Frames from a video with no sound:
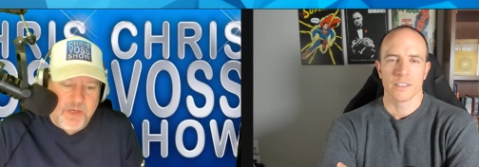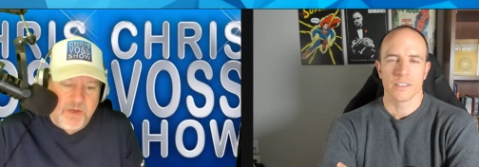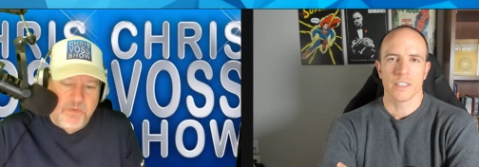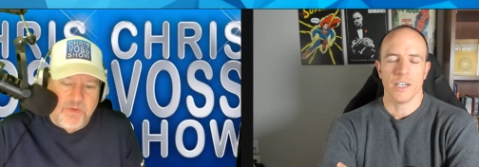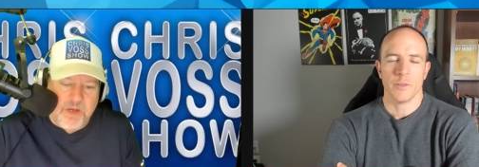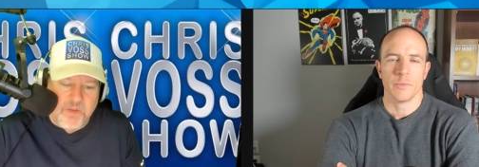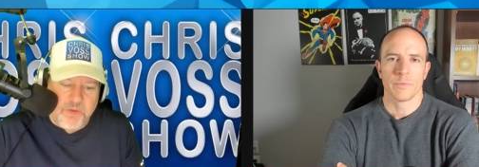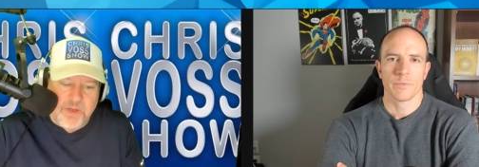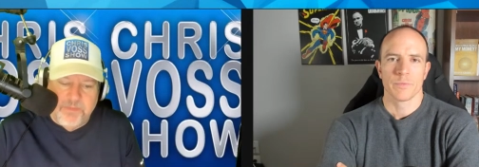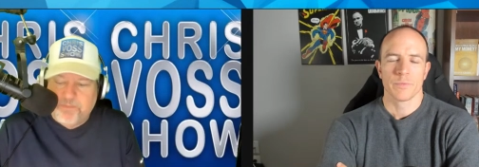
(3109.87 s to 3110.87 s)
Speaker 1: we've yeah. kind of thrown
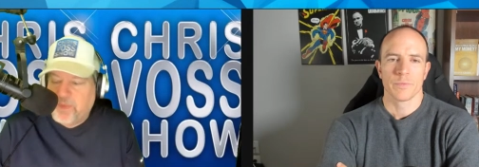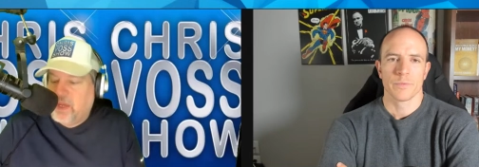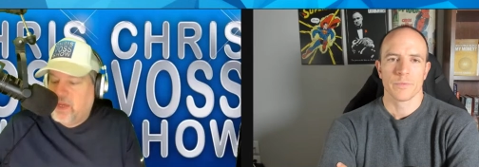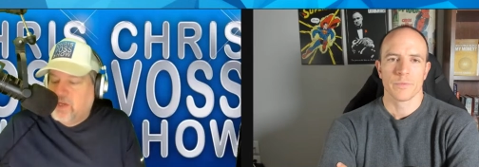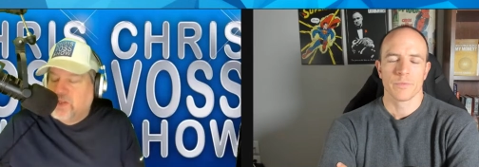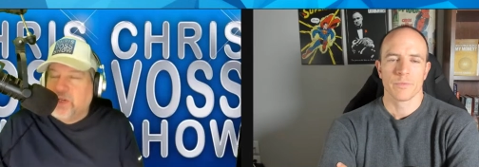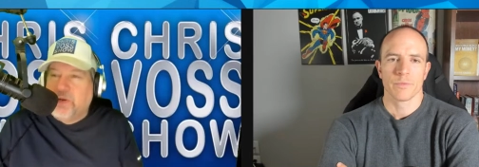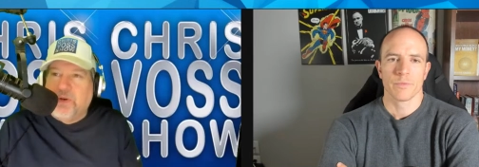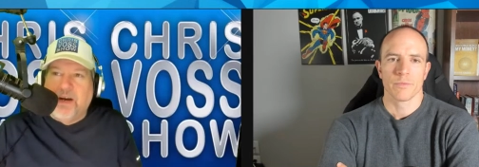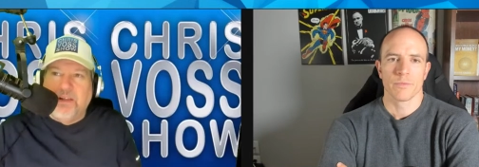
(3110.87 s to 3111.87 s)
in. So
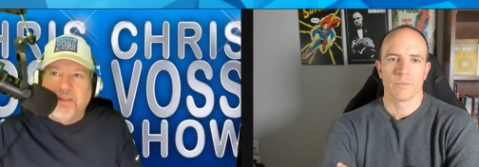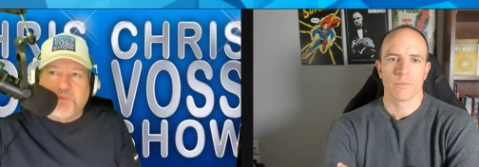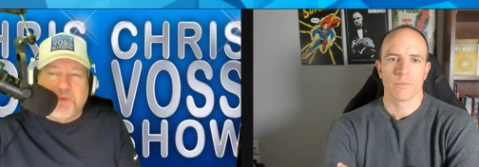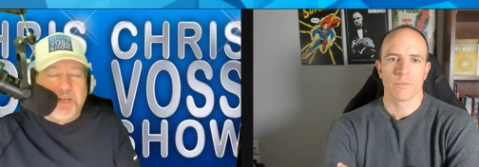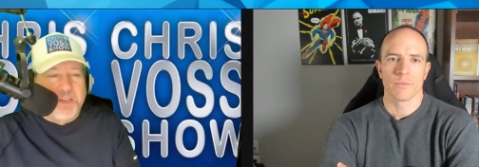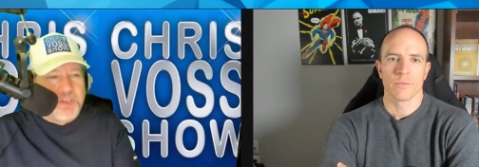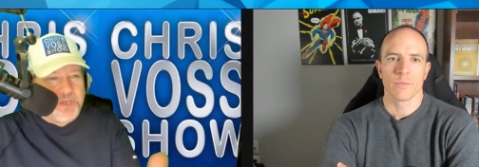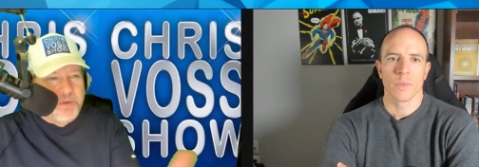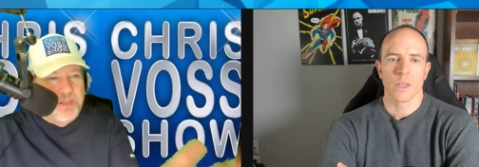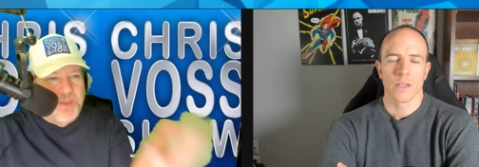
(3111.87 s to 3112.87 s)
uh, let's round out the show.
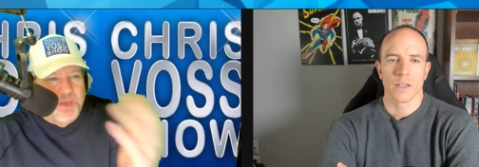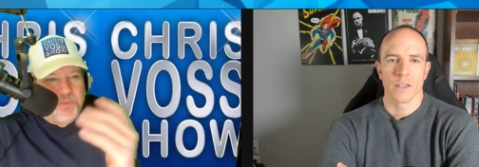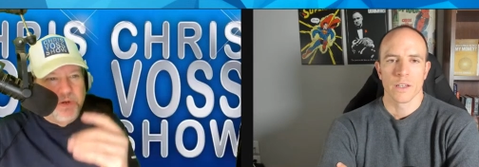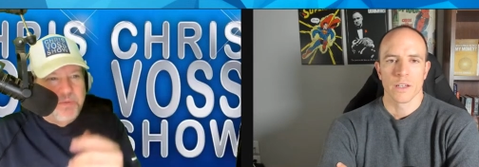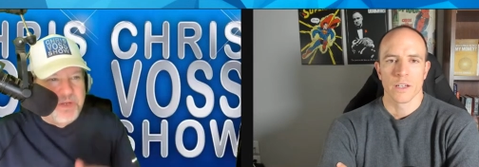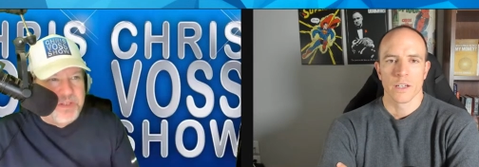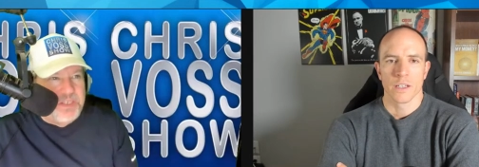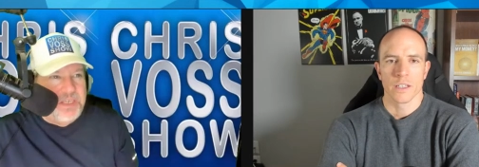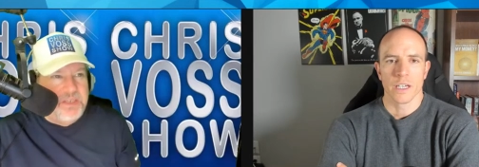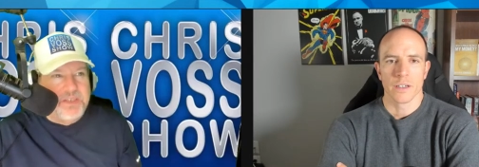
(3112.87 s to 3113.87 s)
Anything you more you want to
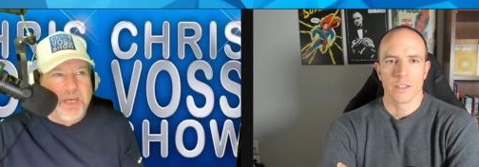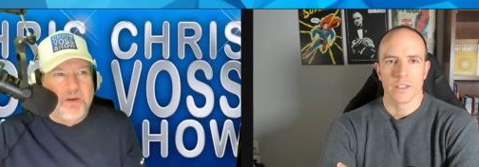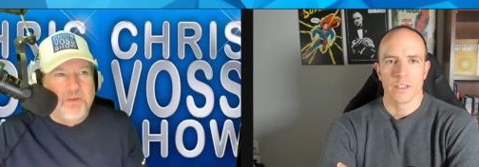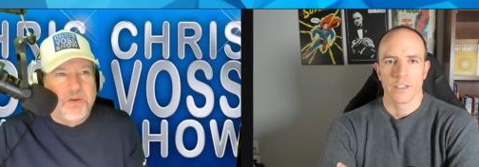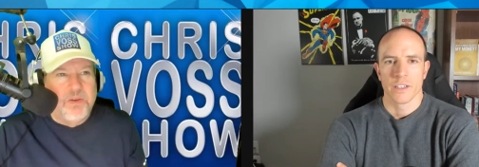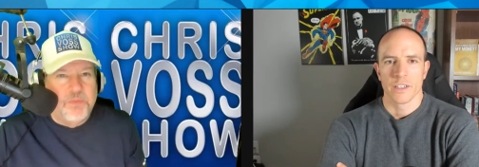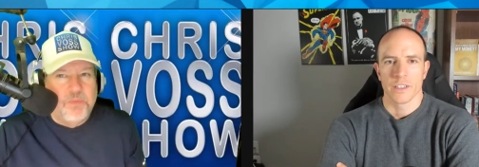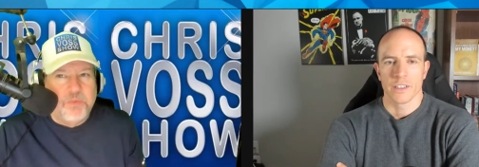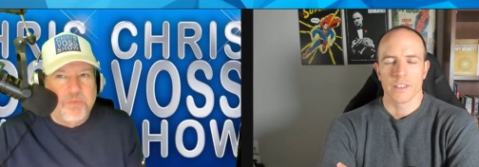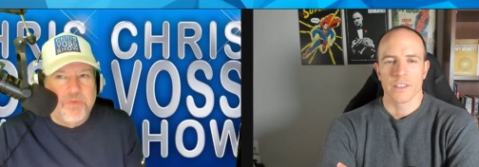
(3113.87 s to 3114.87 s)
tease yeah. out on the book
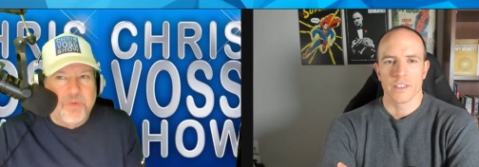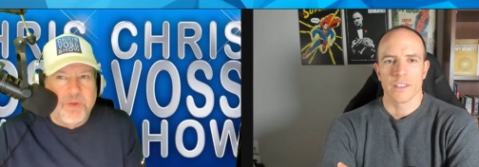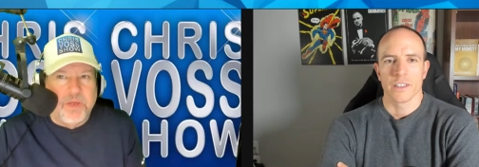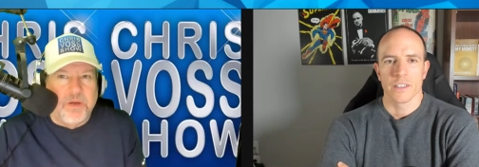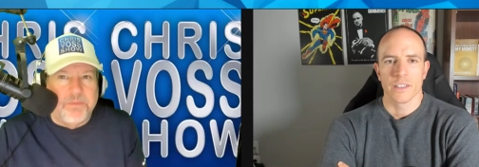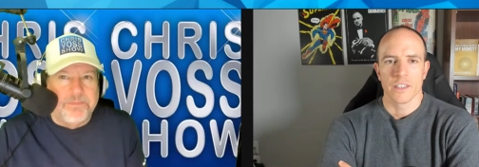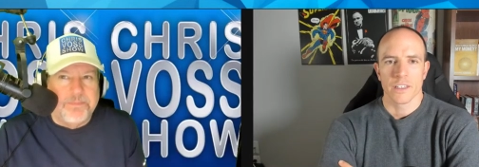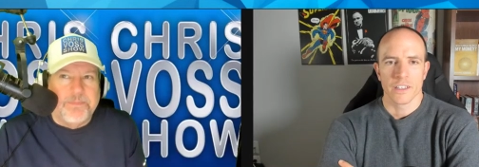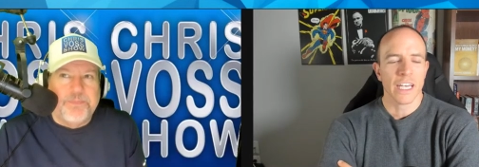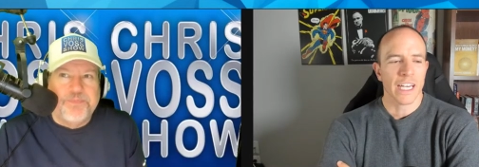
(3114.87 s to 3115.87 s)
before we go?
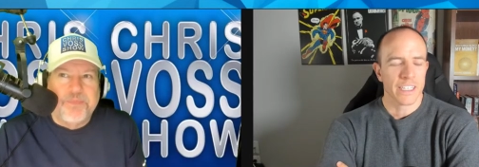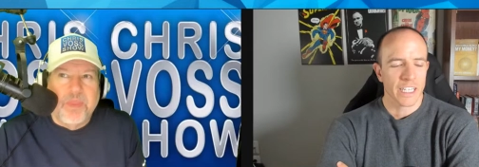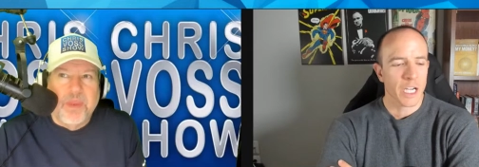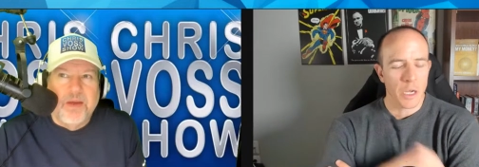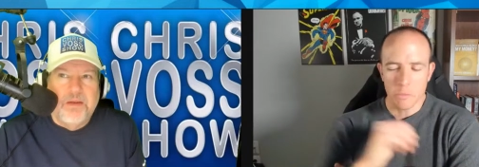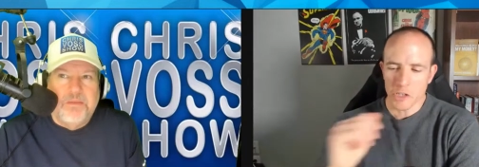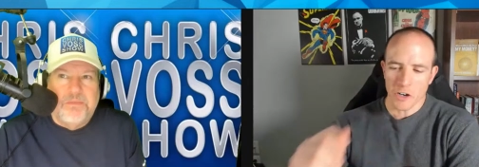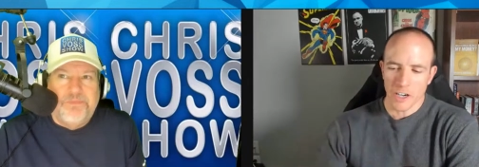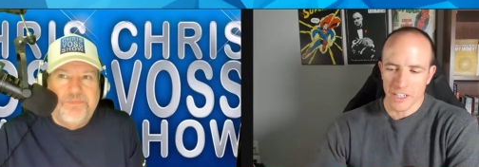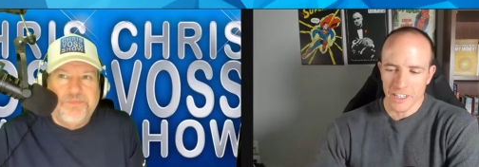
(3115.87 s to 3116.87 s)
Speaker 2: Yeah. And I'm
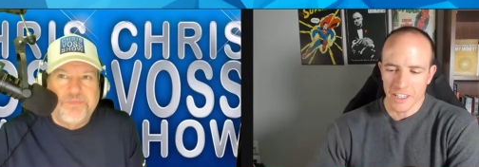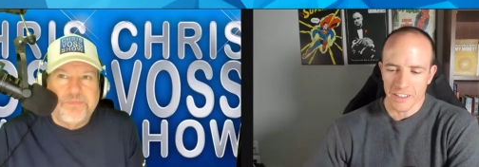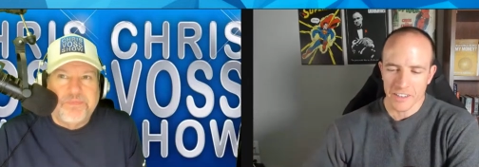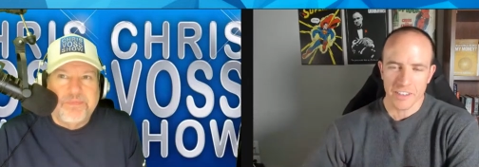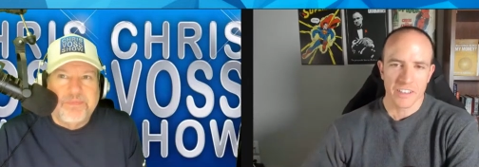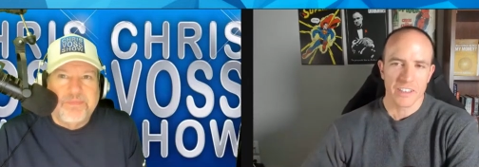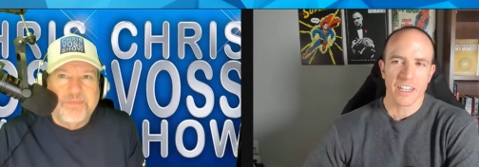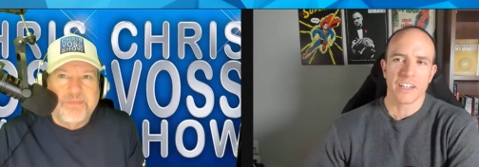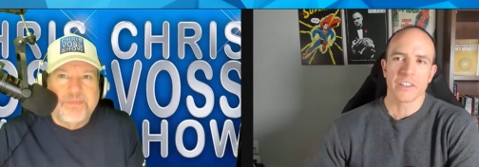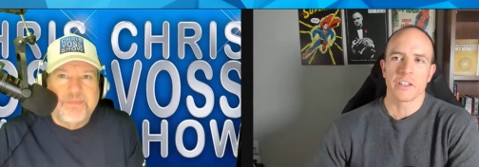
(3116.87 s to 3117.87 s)
sorry I didn't get to
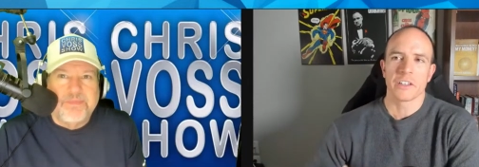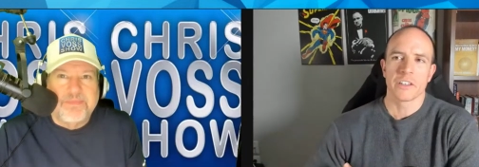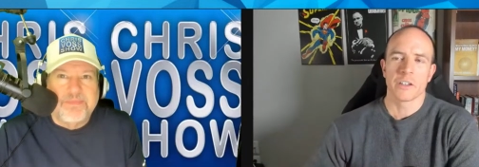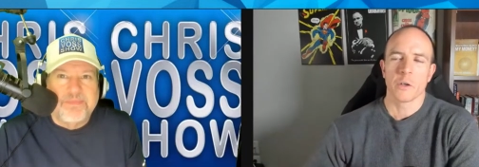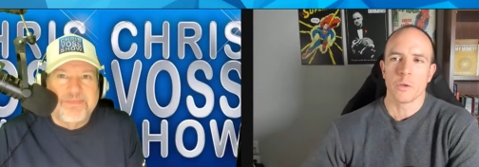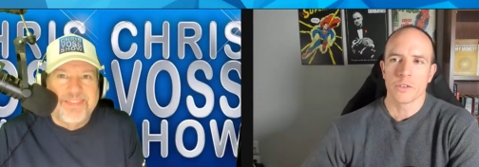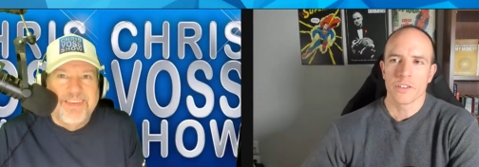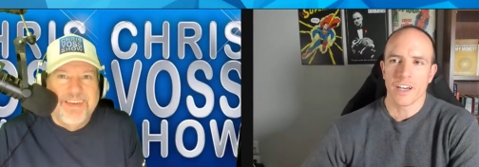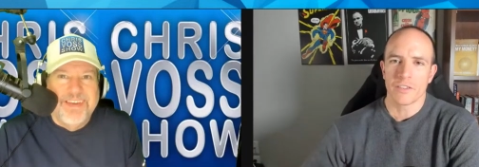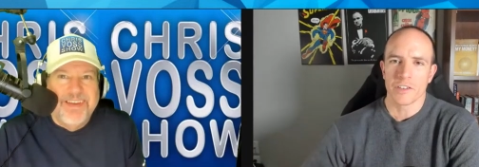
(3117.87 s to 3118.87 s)
kind of the the gold
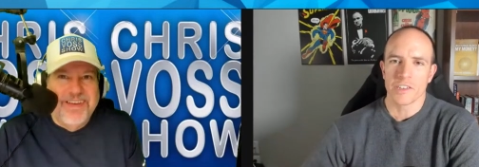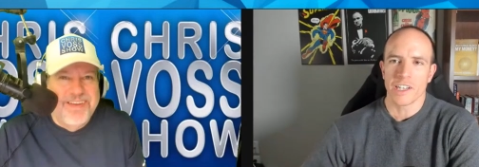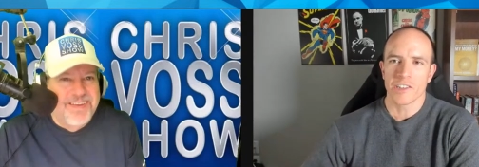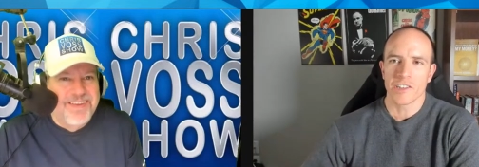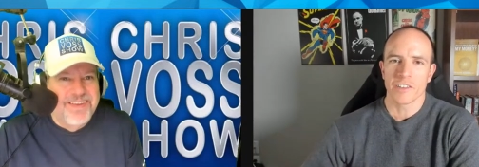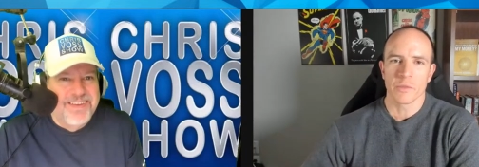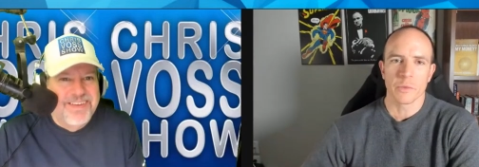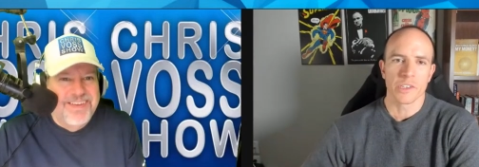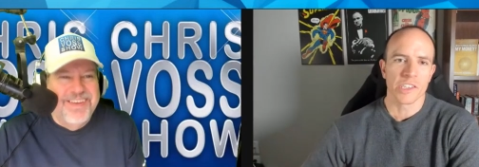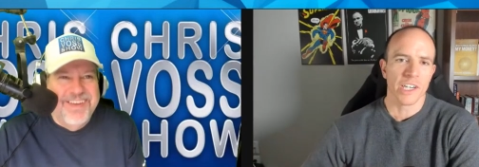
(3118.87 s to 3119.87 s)
conversation,
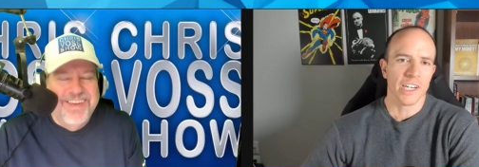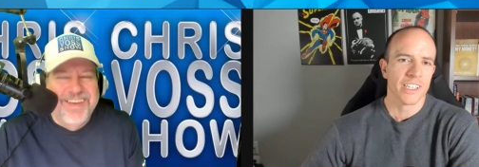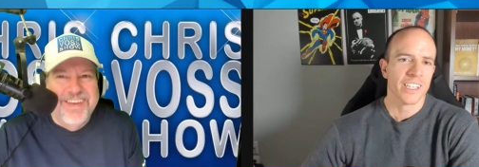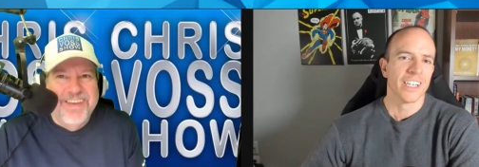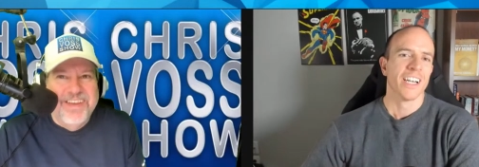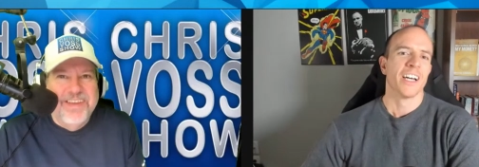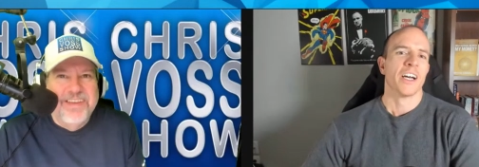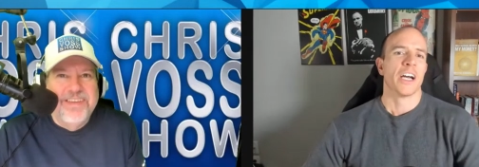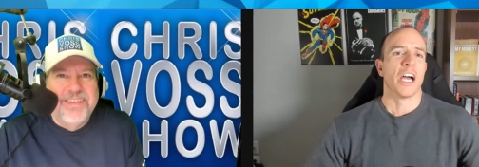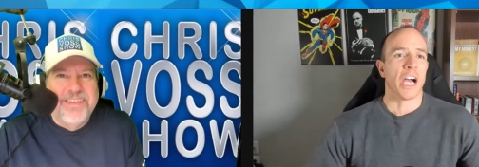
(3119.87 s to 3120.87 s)
which uh
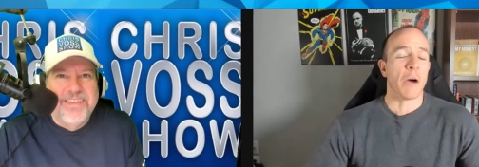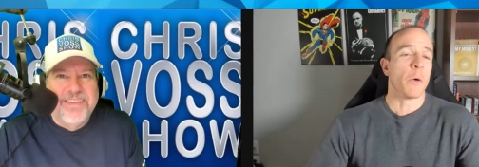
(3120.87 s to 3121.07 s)
I, I